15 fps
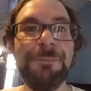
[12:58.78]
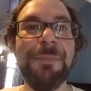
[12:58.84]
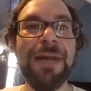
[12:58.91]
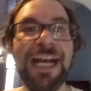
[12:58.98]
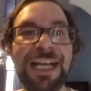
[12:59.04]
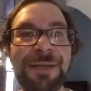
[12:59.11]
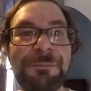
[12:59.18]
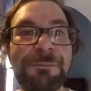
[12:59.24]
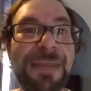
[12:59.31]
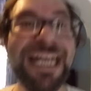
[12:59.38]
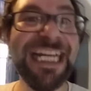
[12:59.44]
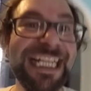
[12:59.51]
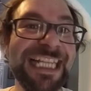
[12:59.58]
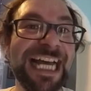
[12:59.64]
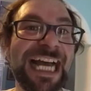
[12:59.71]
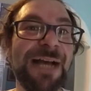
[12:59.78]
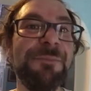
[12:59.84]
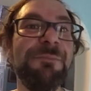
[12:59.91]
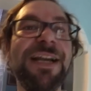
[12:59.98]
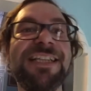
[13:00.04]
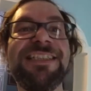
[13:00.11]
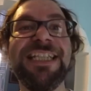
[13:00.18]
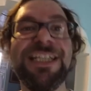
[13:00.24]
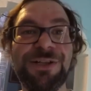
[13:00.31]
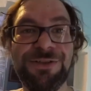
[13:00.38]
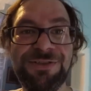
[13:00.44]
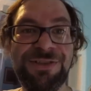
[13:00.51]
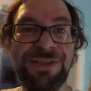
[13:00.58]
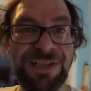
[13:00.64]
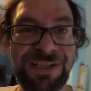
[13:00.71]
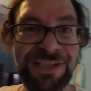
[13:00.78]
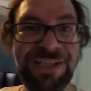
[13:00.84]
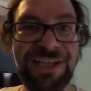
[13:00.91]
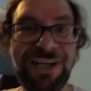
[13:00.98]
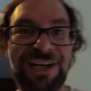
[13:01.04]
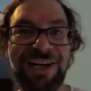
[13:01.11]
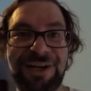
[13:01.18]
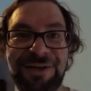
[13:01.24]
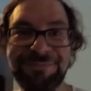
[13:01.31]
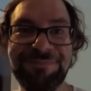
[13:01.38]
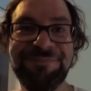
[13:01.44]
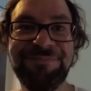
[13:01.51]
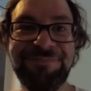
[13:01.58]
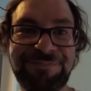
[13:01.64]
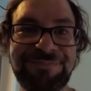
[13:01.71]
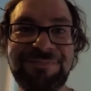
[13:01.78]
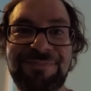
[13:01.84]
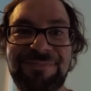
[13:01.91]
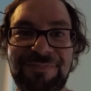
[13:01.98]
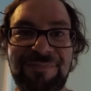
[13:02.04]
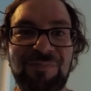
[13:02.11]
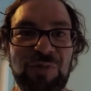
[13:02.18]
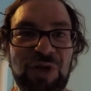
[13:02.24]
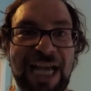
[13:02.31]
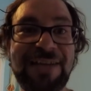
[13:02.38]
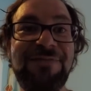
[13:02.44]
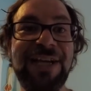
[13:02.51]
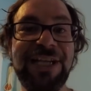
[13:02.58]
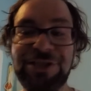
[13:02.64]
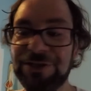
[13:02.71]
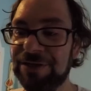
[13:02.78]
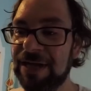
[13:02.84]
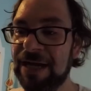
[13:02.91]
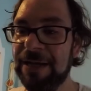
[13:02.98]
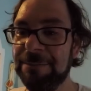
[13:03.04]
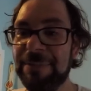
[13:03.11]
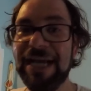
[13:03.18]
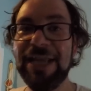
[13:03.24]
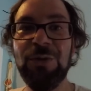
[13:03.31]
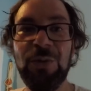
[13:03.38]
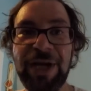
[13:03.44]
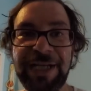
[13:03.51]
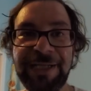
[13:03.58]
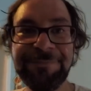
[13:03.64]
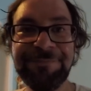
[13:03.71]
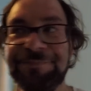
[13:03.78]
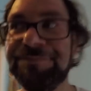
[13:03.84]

my Merida, Mexico um, adventure. By the way,